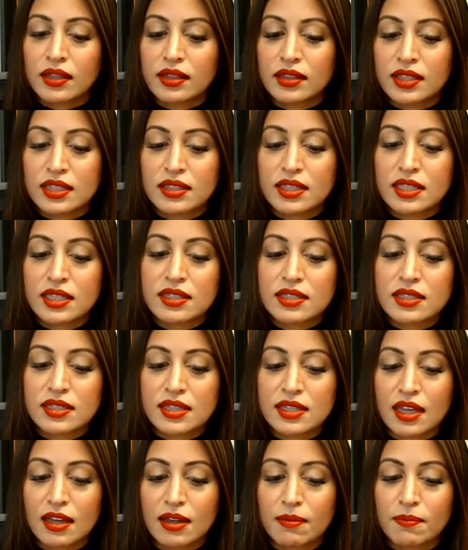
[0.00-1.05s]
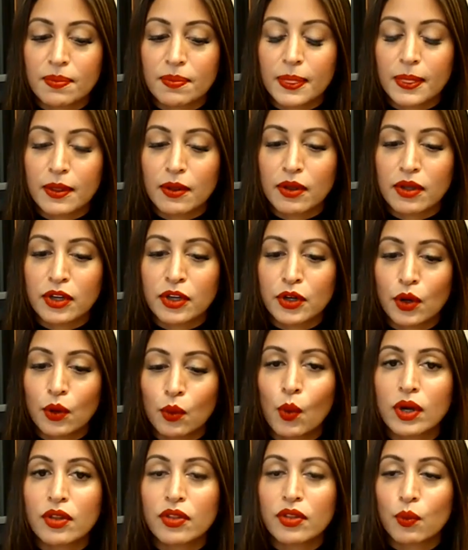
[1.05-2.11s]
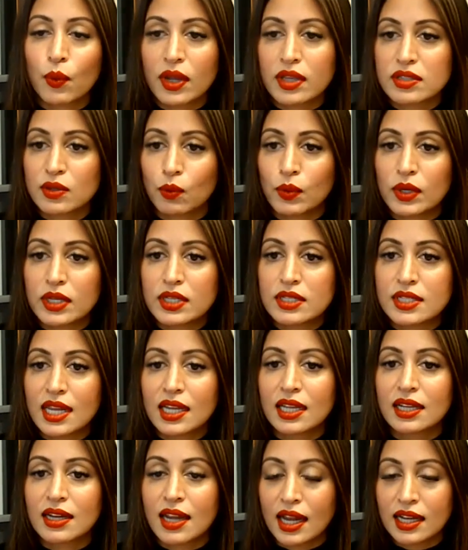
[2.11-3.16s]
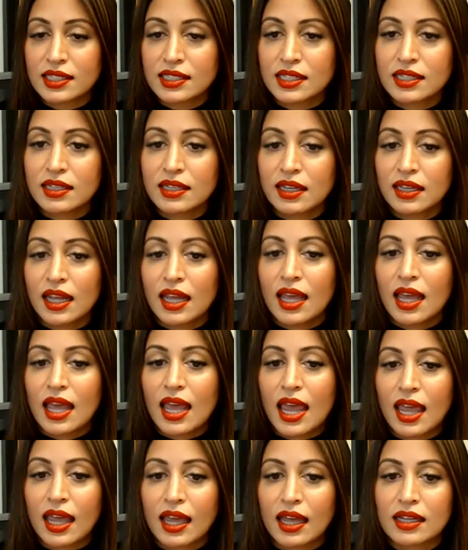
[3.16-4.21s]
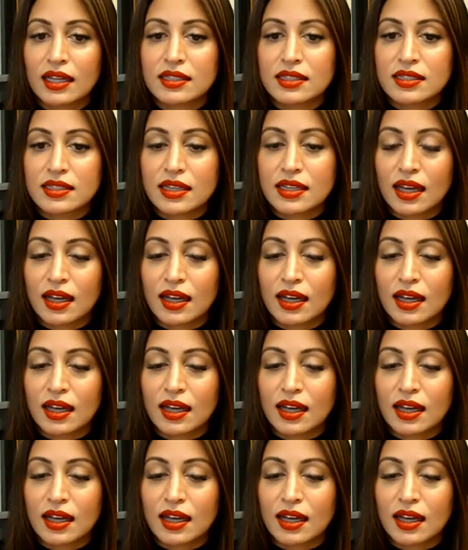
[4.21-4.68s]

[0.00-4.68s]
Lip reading: this is one of the ways that we stay connected. And